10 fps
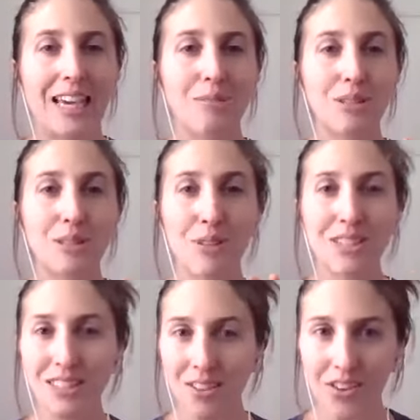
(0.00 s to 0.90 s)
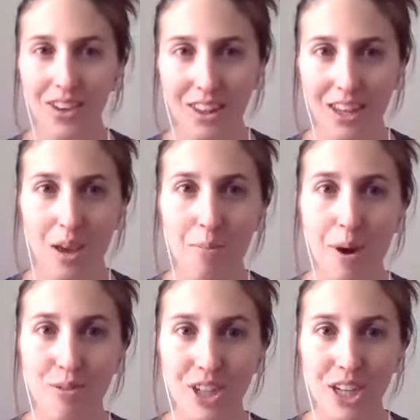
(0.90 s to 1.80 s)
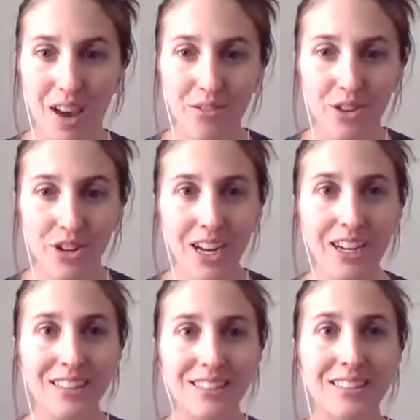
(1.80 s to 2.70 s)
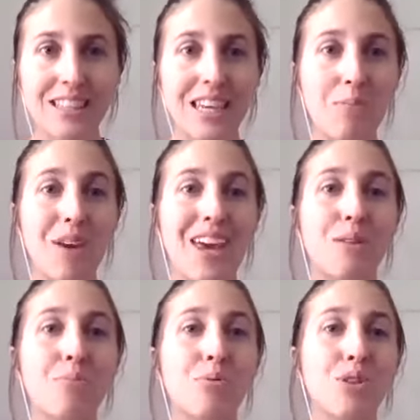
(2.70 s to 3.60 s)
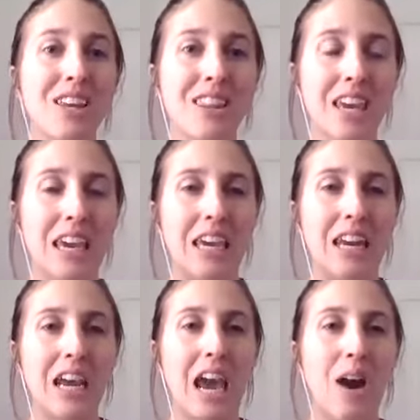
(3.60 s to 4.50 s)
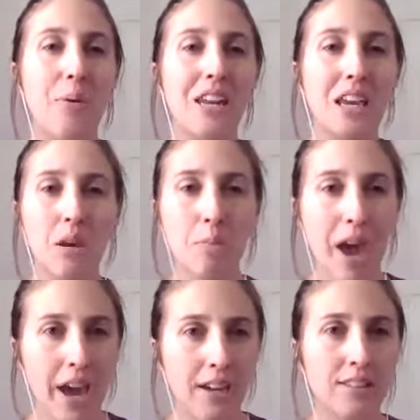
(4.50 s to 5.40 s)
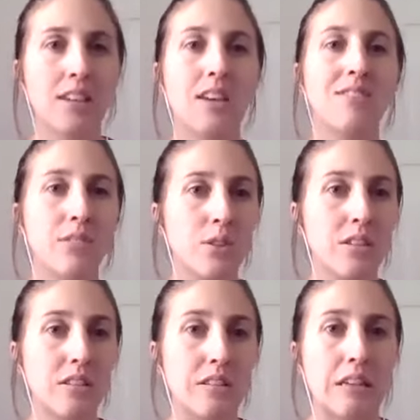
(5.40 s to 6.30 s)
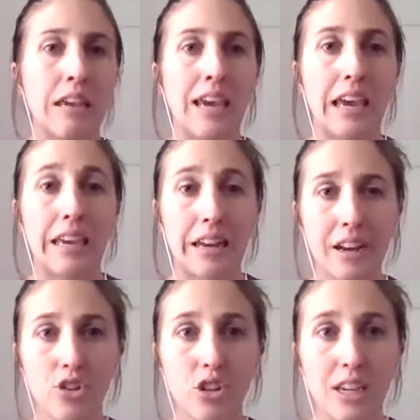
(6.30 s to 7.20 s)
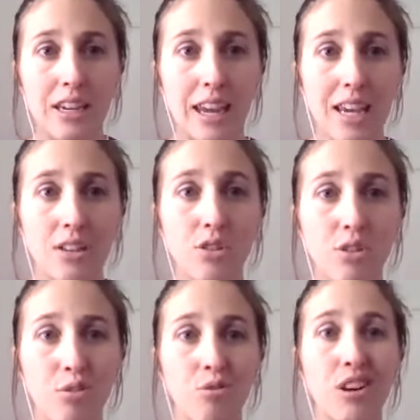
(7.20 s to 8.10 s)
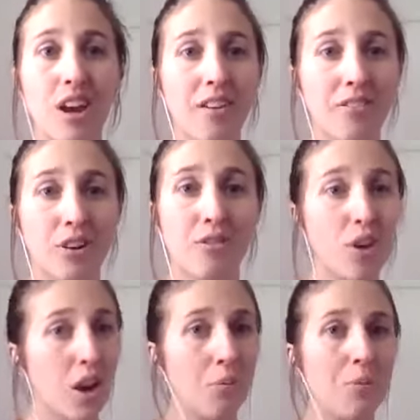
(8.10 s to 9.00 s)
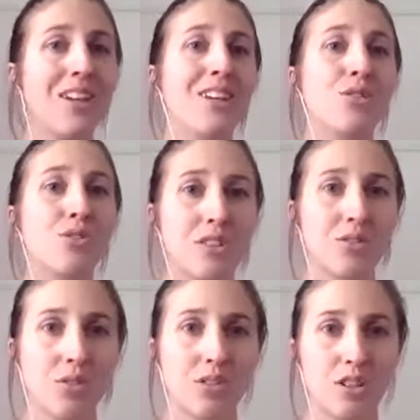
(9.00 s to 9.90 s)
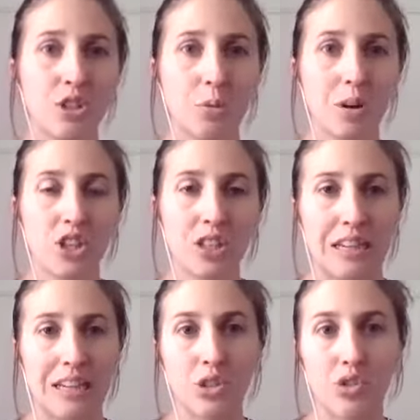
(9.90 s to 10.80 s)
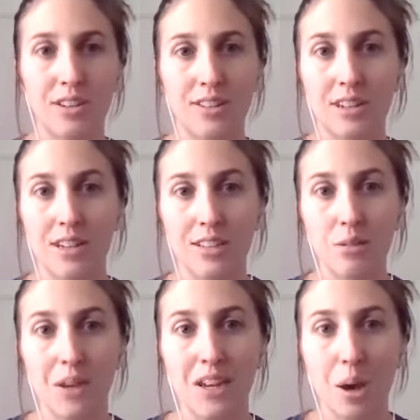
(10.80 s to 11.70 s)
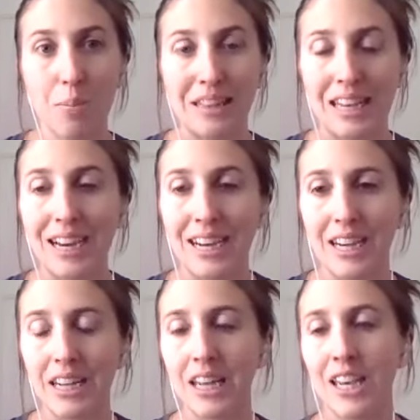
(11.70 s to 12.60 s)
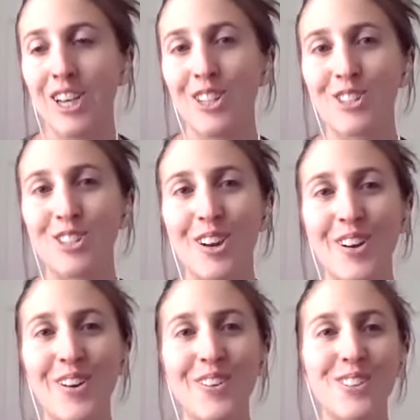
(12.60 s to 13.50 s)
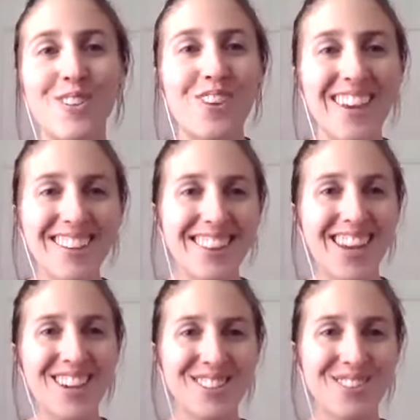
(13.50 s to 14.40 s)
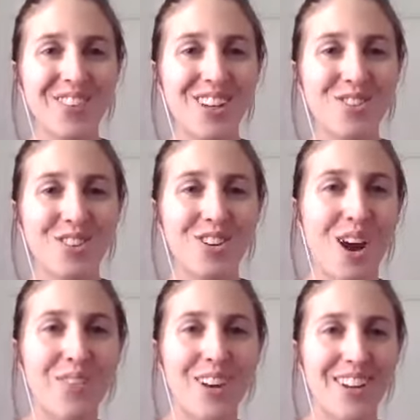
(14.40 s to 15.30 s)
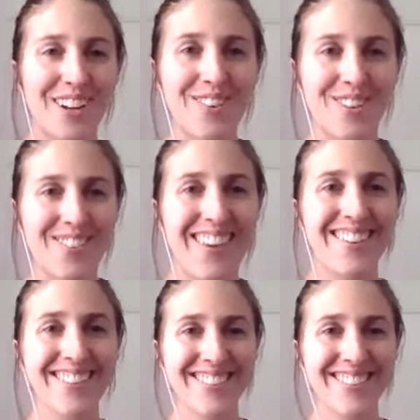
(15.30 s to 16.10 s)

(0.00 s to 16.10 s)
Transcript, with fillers: and specifically about recovery, sleep, and breathing and how it impacts, influences, and can actually enhance your recovery from stressful situation and stress that has been applied. So Sophia, thank you so much for hopping on here with me.